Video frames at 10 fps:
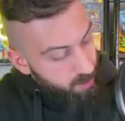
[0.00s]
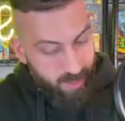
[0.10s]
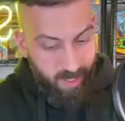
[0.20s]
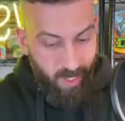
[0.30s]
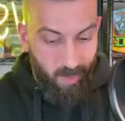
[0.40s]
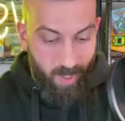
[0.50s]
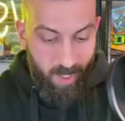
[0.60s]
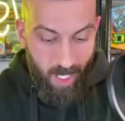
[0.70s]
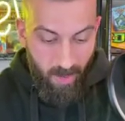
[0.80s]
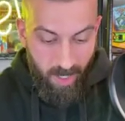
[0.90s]
So
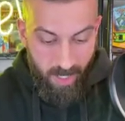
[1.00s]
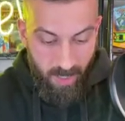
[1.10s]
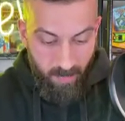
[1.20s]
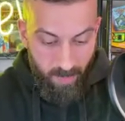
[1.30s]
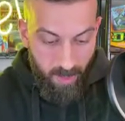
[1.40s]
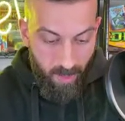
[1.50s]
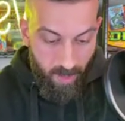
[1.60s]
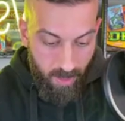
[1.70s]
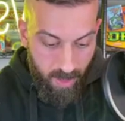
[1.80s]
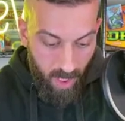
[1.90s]
here it is.
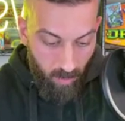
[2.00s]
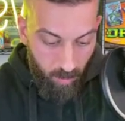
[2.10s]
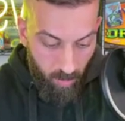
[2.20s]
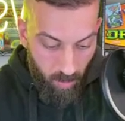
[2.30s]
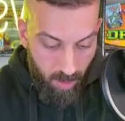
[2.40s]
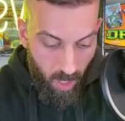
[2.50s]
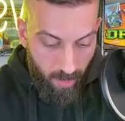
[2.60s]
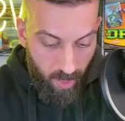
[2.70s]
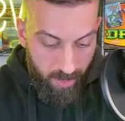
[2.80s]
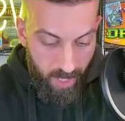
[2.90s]
Seal of approval going
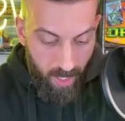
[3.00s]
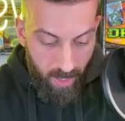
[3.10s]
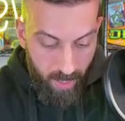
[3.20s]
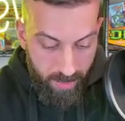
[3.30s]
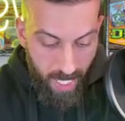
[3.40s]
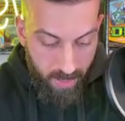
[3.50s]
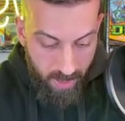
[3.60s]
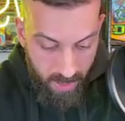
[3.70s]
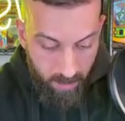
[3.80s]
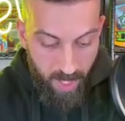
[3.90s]
on there. That
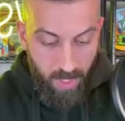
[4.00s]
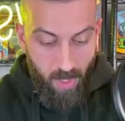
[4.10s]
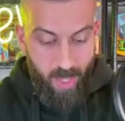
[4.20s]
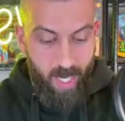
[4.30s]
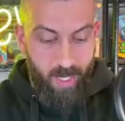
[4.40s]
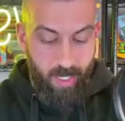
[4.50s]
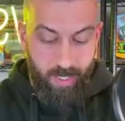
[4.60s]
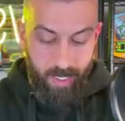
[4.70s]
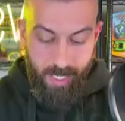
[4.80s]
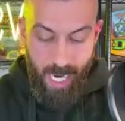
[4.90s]
just makes sure that you're getting the
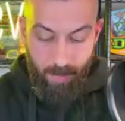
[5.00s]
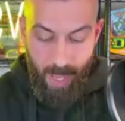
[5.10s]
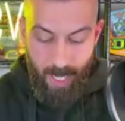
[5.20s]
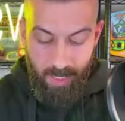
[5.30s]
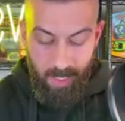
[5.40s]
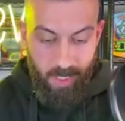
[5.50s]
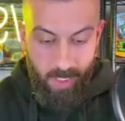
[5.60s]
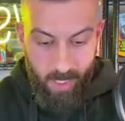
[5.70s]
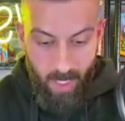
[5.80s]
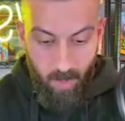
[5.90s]
exact pack that you see
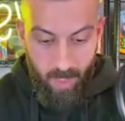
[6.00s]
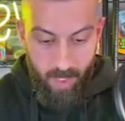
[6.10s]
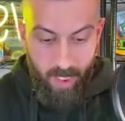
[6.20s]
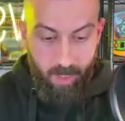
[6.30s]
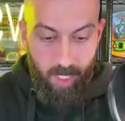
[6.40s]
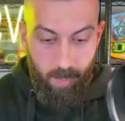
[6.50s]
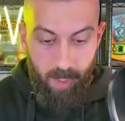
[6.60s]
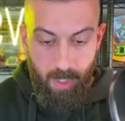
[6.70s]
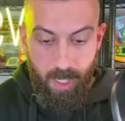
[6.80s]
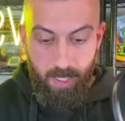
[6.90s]
here with the serial number,
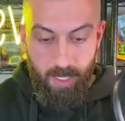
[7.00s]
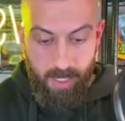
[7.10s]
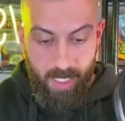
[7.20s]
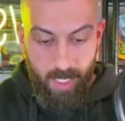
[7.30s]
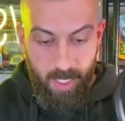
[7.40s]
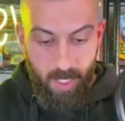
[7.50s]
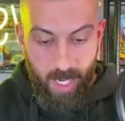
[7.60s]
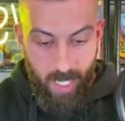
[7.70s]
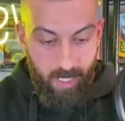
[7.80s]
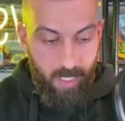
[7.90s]
the signature,
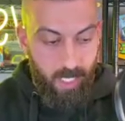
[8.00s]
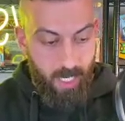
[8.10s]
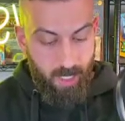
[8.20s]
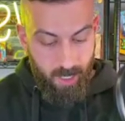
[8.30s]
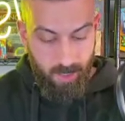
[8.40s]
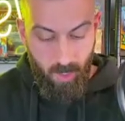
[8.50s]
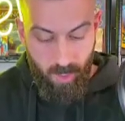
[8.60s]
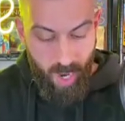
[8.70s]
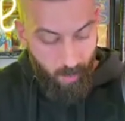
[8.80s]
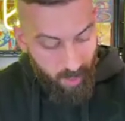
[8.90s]
and the date. So
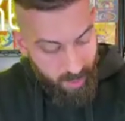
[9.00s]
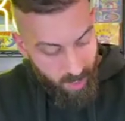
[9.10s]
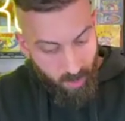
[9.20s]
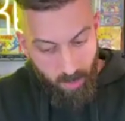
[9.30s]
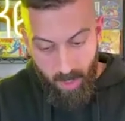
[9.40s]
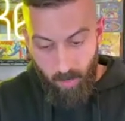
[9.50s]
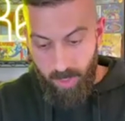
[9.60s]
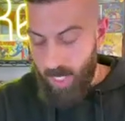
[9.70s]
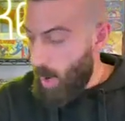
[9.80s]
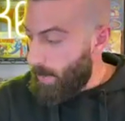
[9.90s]
there we go. We're
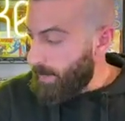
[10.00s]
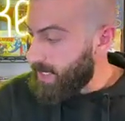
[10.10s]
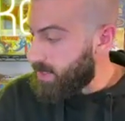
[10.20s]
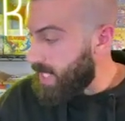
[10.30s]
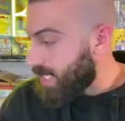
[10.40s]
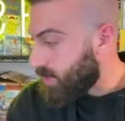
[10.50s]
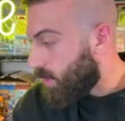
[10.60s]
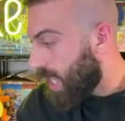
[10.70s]
going to open up this next one.